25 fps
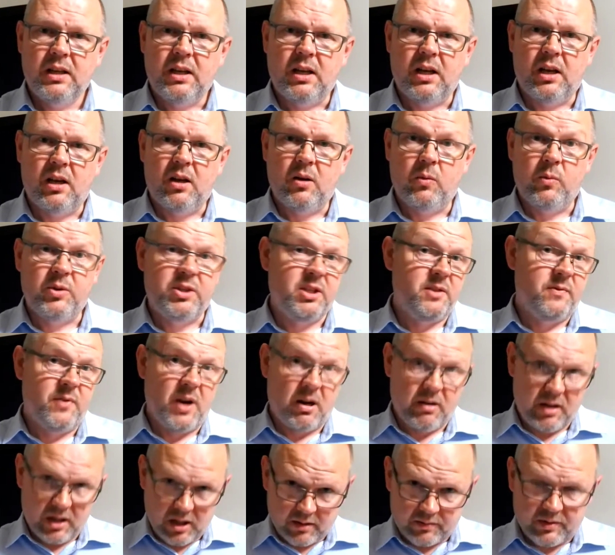which is
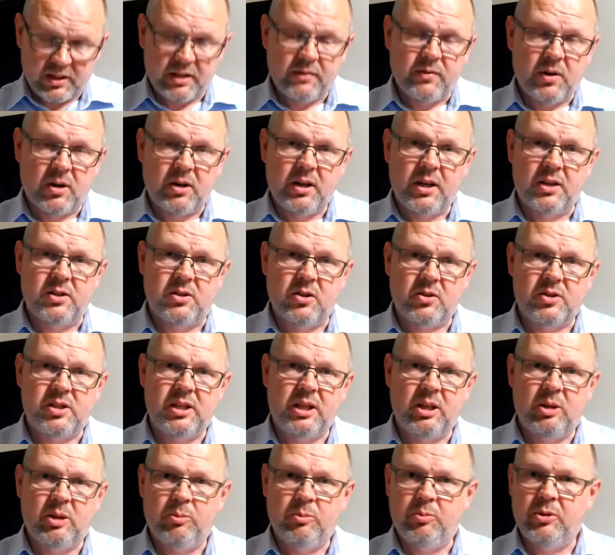very lovely, very
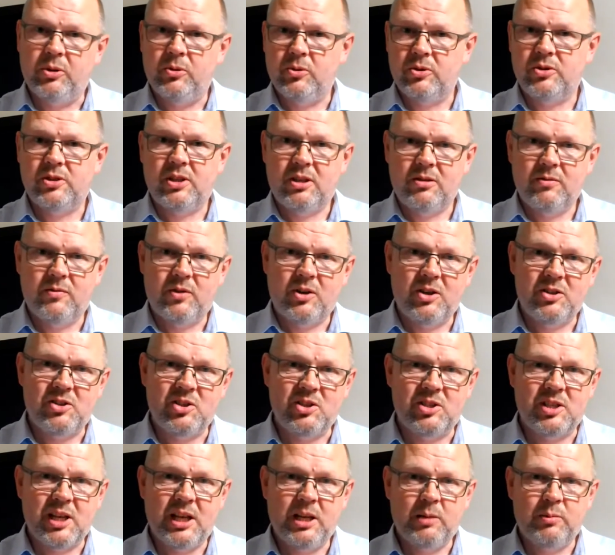exotic, but also very
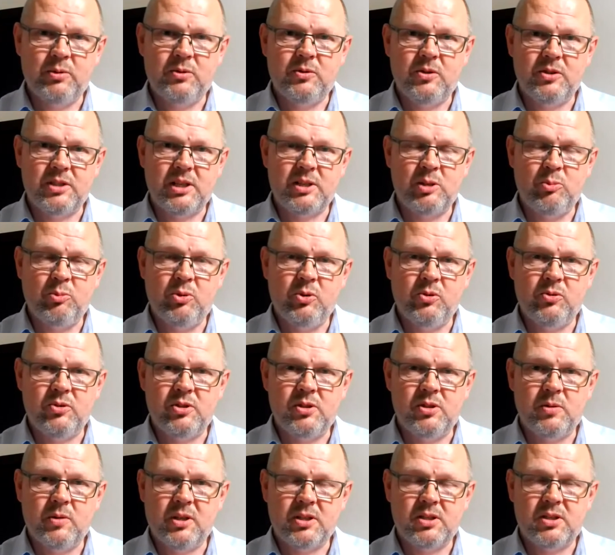sustainable, because that's
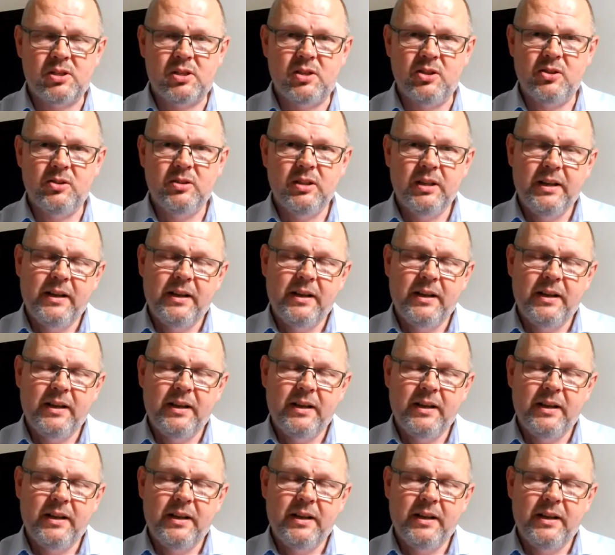important to us too.